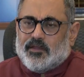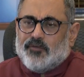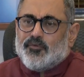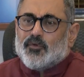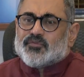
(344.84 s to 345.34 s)

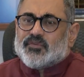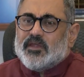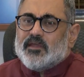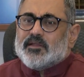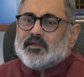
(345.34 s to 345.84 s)
If you
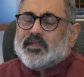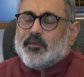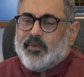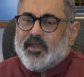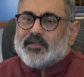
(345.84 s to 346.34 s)
see the
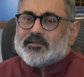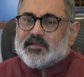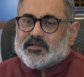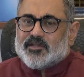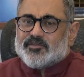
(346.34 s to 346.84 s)
debate
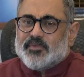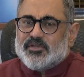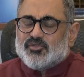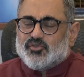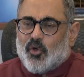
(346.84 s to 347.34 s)
that has
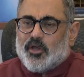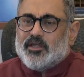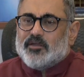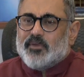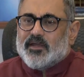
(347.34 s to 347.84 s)
been
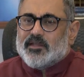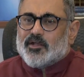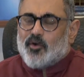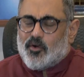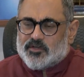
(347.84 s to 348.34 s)
joined by the
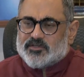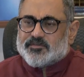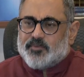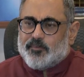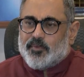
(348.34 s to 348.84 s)

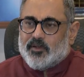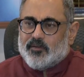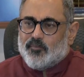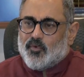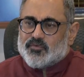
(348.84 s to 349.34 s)
Congress people,
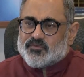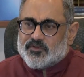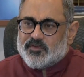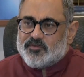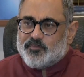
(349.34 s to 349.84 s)
most
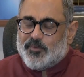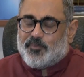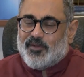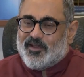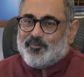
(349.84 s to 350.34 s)
of these
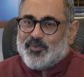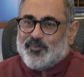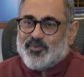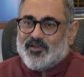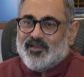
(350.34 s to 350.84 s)
people are
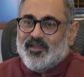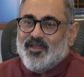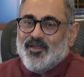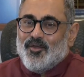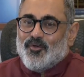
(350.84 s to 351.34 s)
people
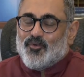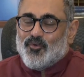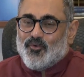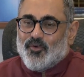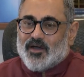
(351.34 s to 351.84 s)

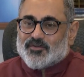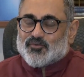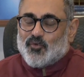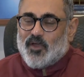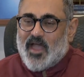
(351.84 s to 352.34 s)
who are
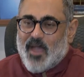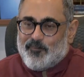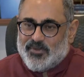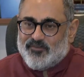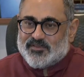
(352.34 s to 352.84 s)
so
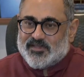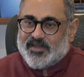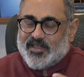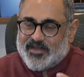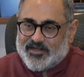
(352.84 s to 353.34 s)
happy with the
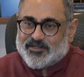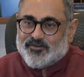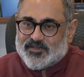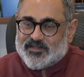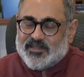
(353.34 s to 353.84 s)

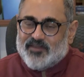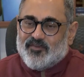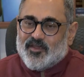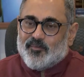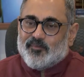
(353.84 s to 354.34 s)
narrative that the
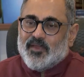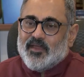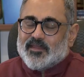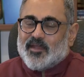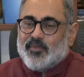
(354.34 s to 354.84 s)

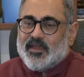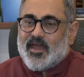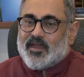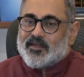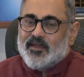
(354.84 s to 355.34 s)
EVM can be
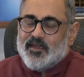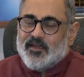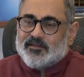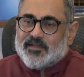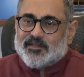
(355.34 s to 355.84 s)
hacked
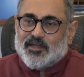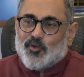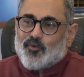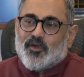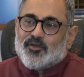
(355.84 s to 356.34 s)
that they
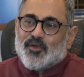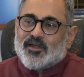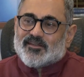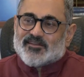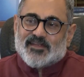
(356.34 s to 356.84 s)
don't want to
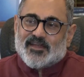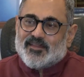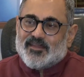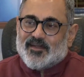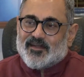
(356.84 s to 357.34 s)

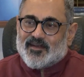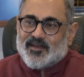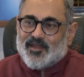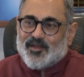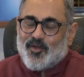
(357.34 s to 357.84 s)
understand the
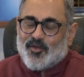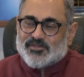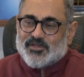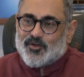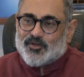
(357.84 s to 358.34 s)
underlying
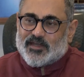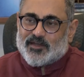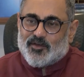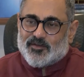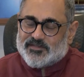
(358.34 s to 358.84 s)
logic or
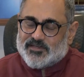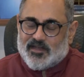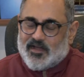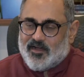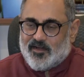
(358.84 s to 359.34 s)
technology.
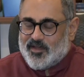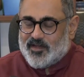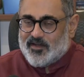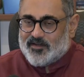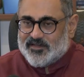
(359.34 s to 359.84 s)
And
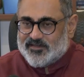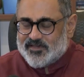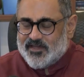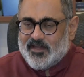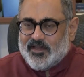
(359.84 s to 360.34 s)
at
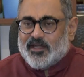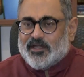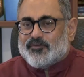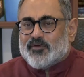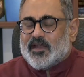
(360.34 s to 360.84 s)
least
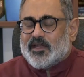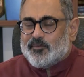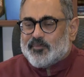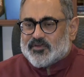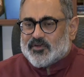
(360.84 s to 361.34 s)

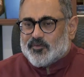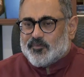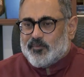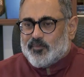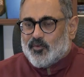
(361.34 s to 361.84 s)
85-90% of the
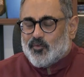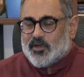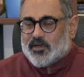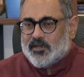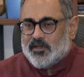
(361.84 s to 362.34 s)
people who
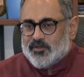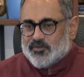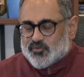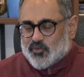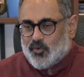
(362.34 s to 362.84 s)
are
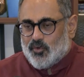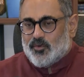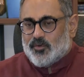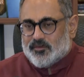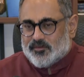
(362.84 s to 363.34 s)

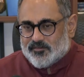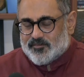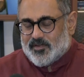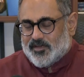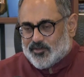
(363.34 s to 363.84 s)
so,
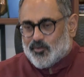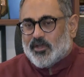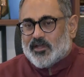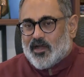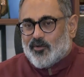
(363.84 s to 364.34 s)

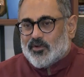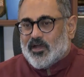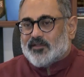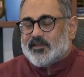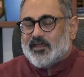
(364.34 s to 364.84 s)
including Rahul
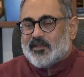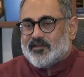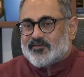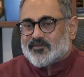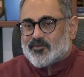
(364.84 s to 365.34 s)
Gandhi and
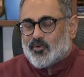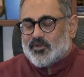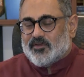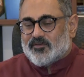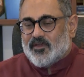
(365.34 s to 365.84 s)
his
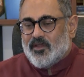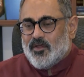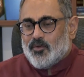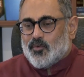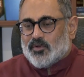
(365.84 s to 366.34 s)
cronies,
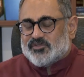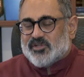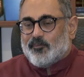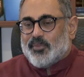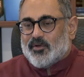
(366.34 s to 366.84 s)
who are
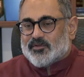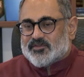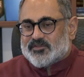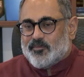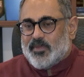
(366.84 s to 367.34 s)
jumping on
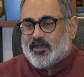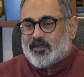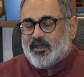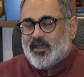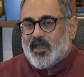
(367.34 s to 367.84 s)
this
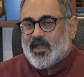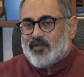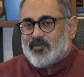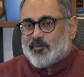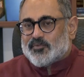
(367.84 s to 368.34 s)
debate,
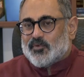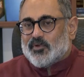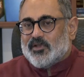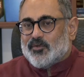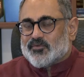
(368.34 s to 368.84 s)
have
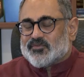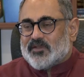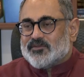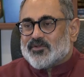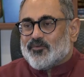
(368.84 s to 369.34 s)
absolutely no
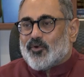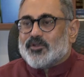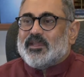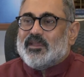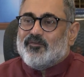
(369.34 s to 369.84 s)
sense of
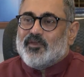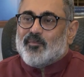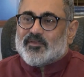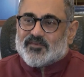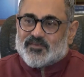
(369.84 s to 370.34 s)
what the
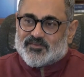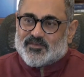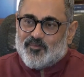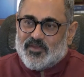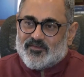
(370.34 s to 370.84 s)
EVM as a
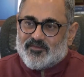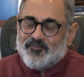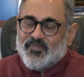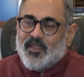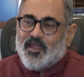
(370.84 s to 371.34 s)
system is.
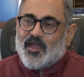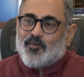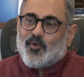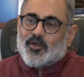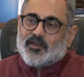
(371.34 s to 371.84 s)

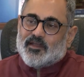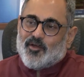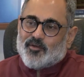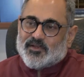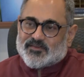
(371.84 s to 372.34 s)
And what
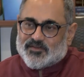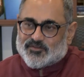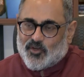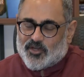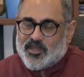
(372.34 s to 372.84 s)
Elon Musk is
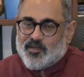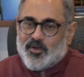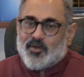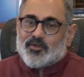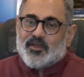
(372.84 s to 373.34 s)
talking
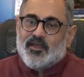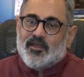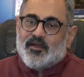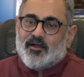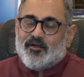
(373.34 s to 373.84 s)
about
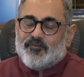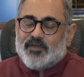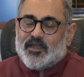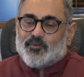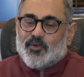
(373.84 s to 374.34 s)
of
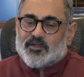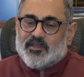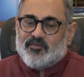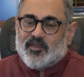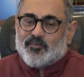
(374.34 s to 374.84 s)
networked
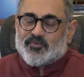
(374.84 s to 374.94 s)
EVM.